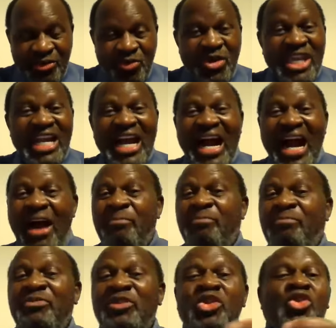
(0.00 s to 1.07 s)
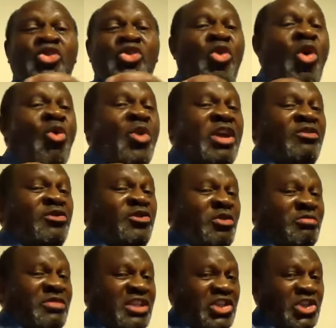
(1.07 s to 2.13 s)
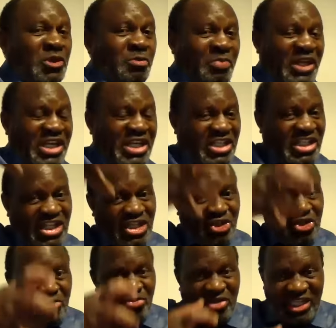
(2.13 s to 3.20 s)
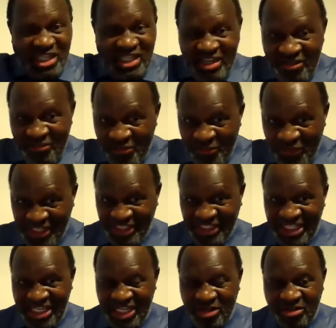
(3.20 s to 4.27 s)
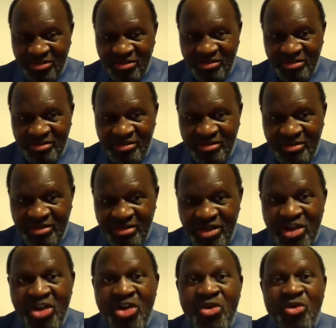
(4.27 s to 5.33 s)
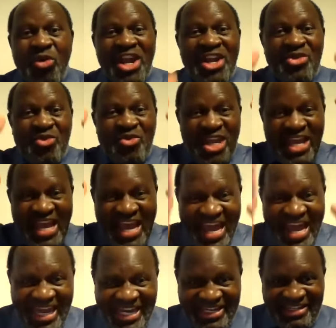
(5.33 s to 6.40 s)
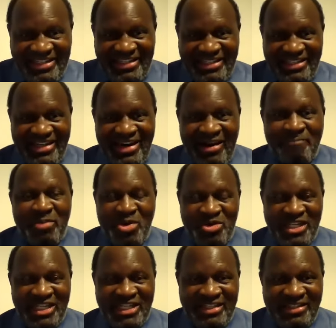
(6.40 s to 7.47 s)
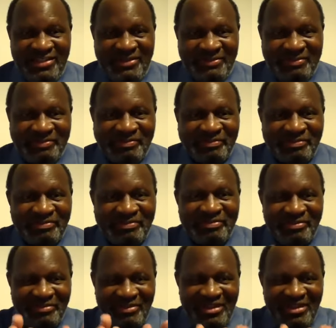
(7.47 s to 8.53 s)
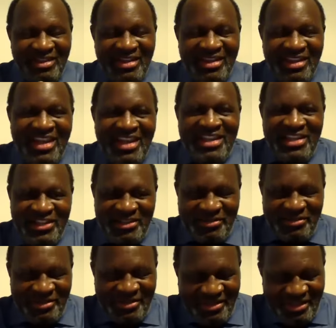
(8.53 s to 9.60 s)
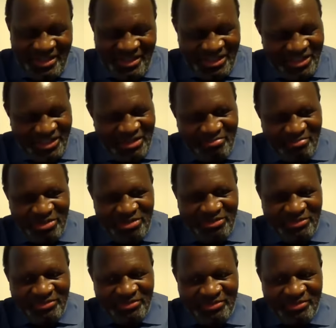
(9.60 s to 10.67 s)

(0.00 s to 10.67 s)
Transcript: We are drawing from the spirit into the physical when we act upon it. Here is an example.